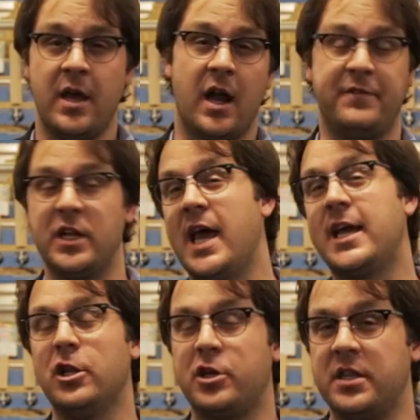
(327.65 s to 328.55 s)
And if you
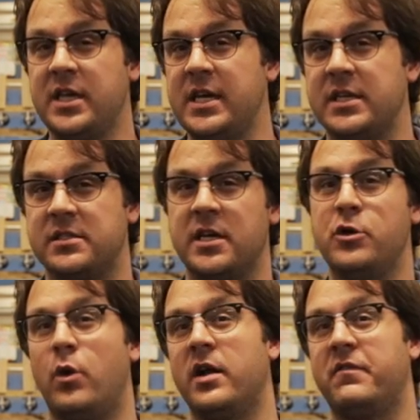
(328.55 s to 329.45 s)
like a look of these and
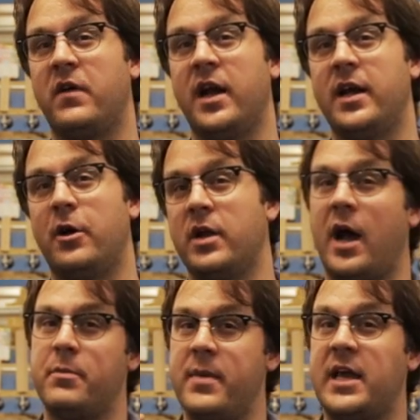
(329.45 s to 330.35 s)
you want to find out
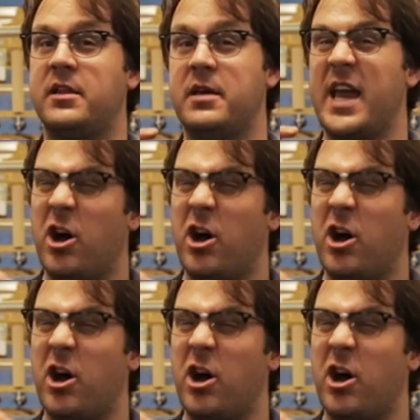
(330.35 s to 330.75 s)
how to make the